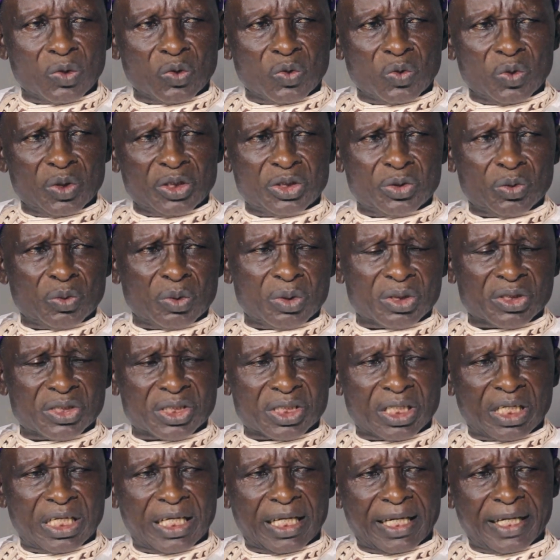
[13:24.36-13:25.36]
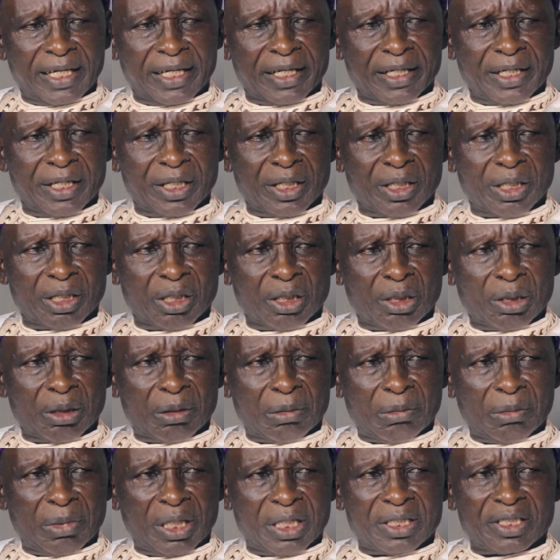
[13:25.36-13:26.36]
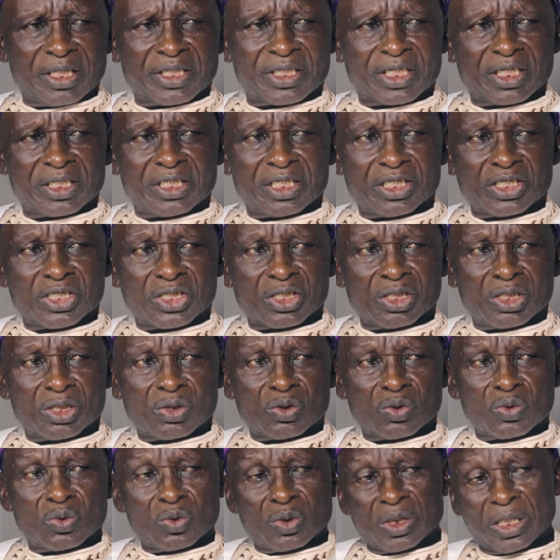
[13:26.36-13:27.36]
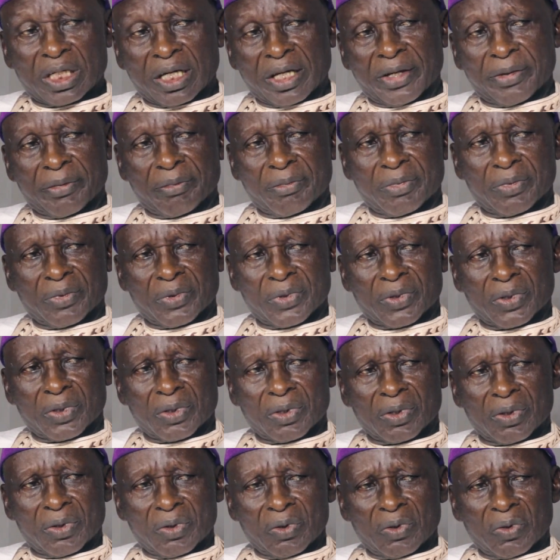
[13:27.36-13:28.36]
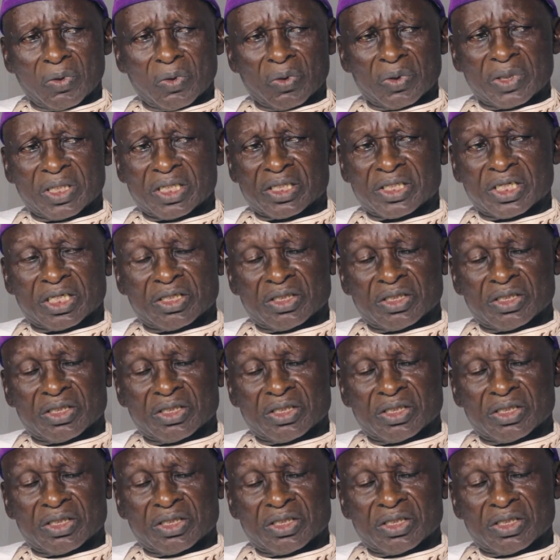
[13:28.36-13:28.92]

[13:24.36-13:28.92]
which was led by the traditional ruler or the